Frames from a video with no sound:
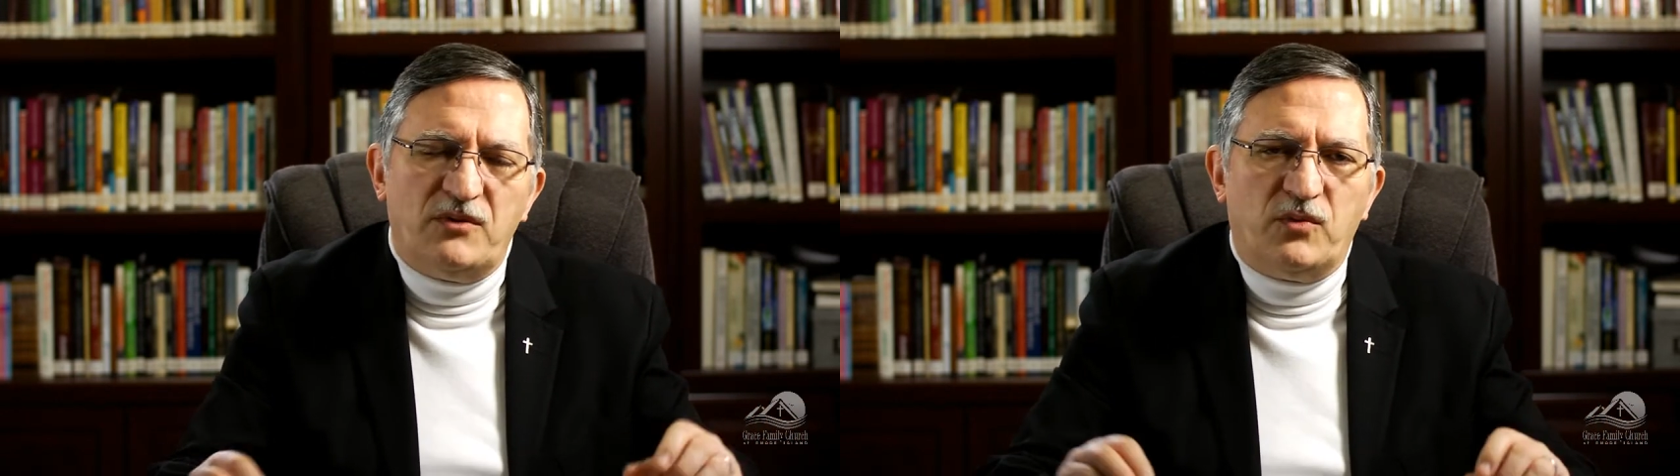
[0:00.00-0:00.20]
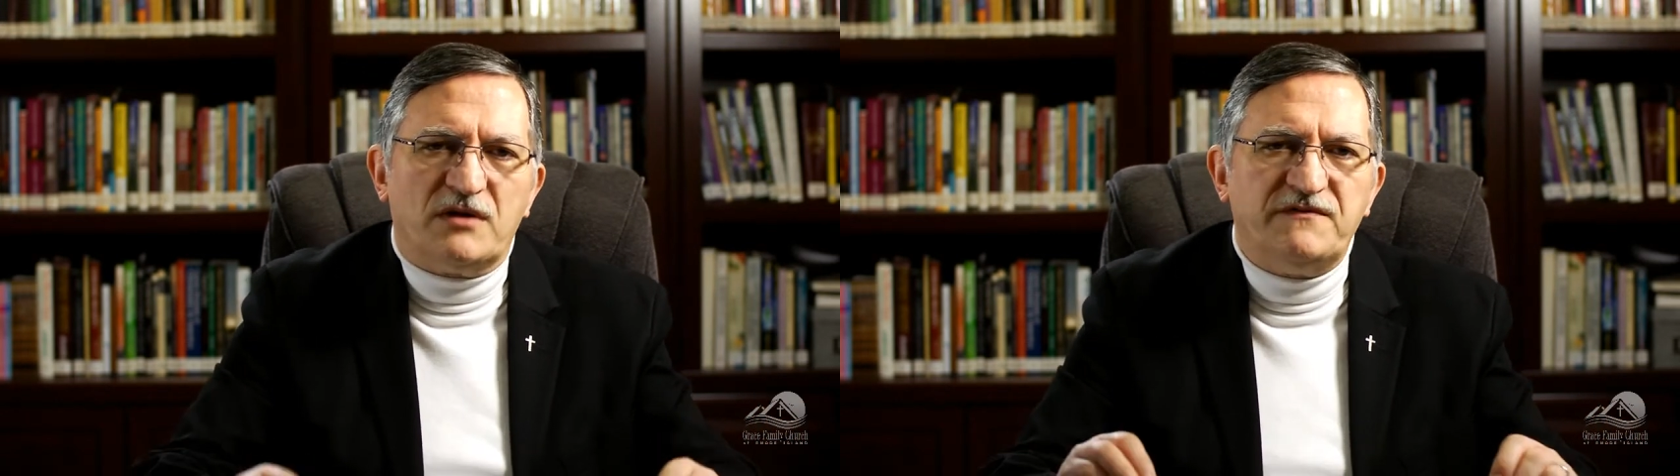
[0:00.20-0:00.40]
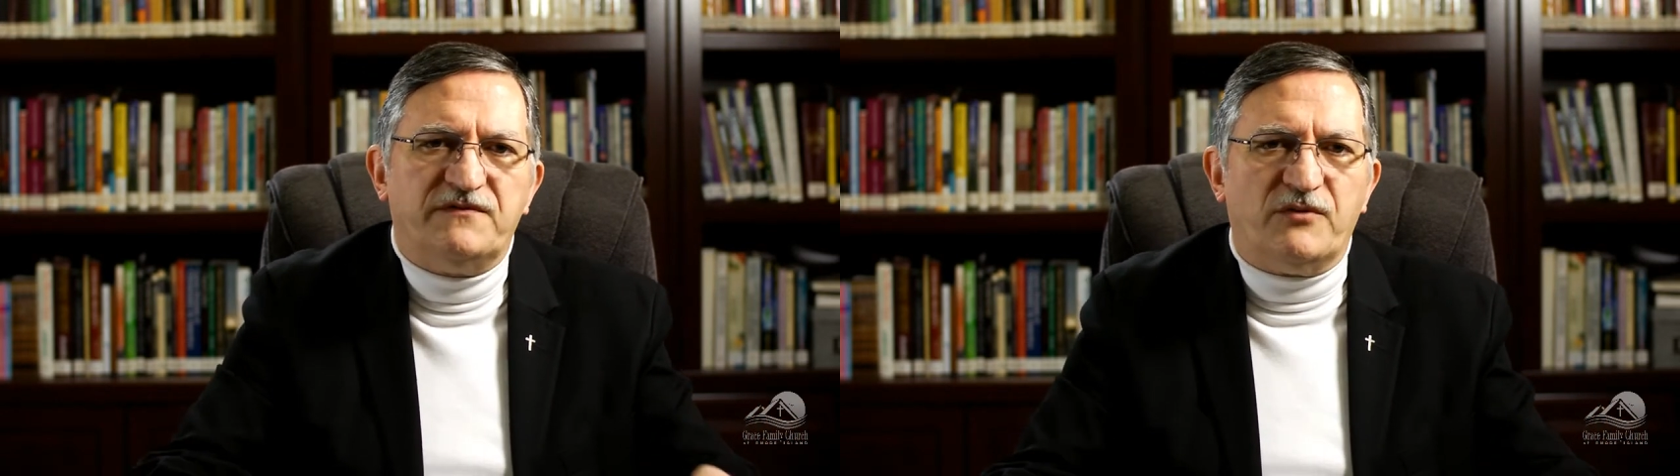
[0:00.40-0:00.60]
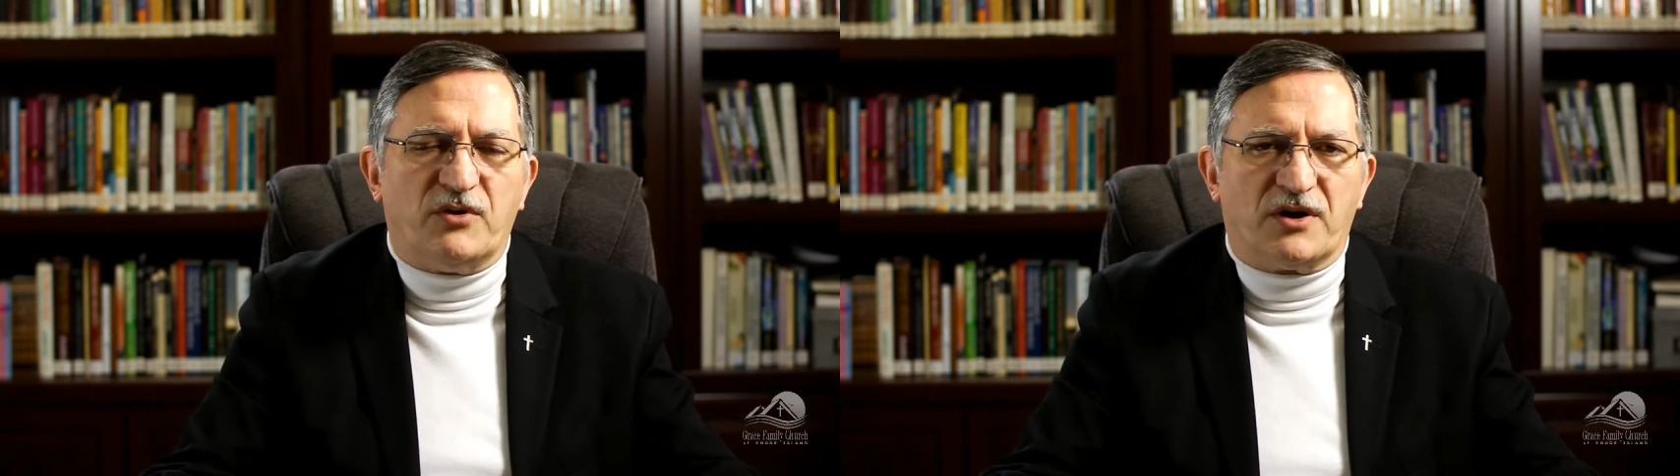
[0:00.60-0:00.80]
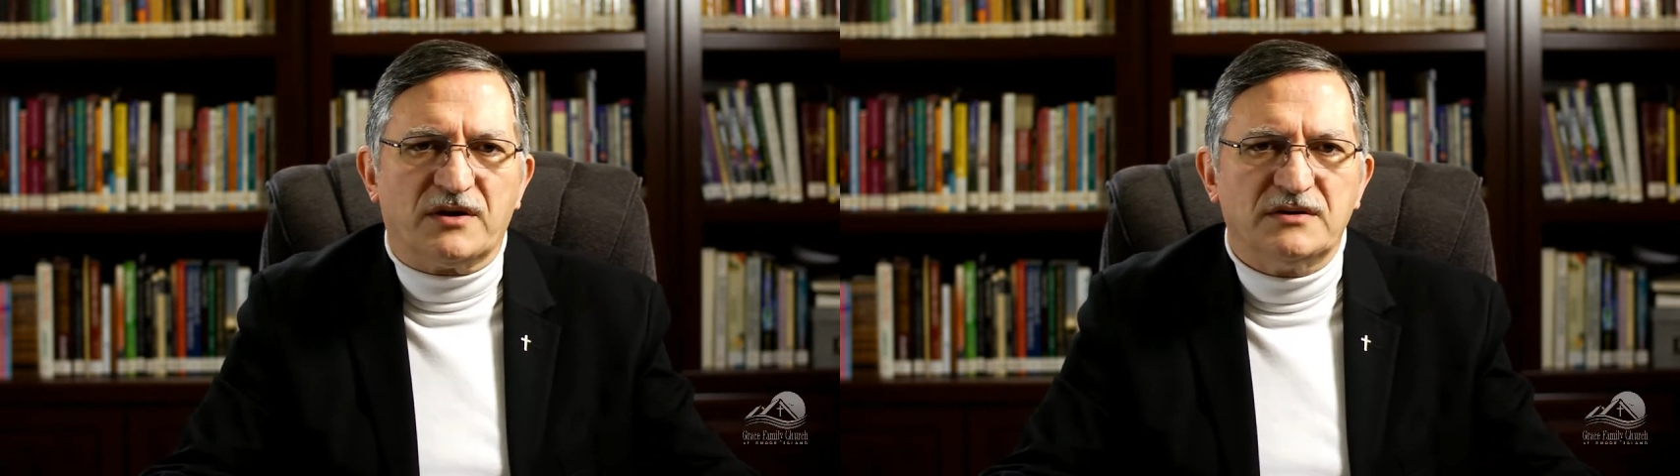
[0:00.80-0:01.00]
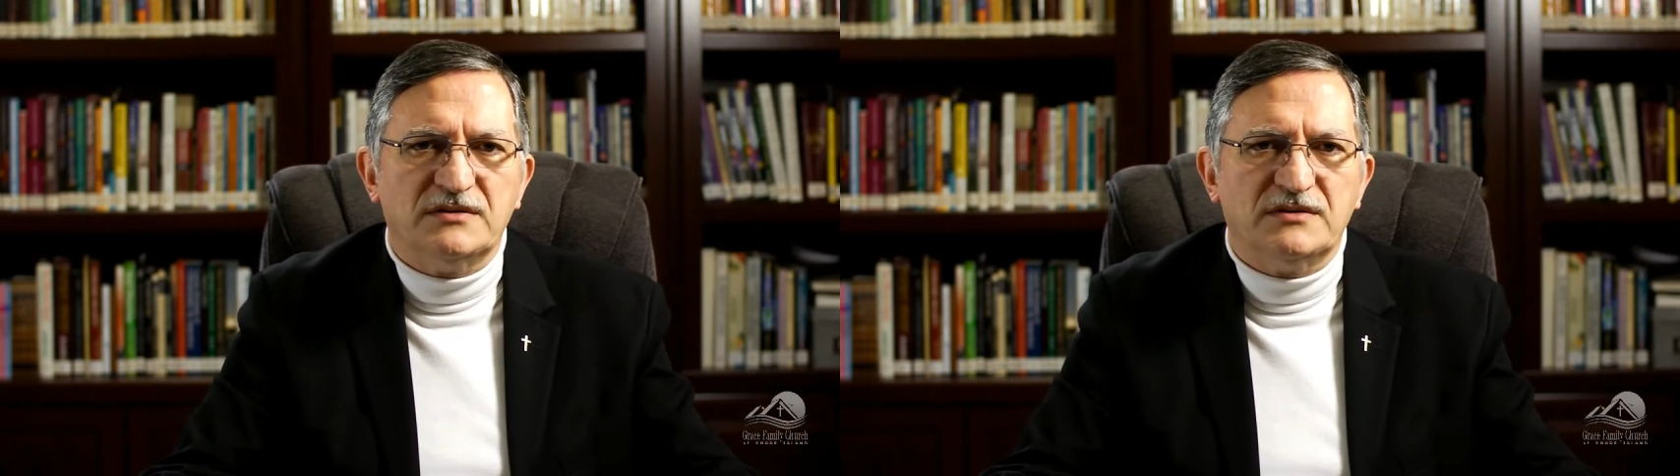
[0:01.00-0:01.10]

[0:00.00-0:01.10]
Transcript: what for?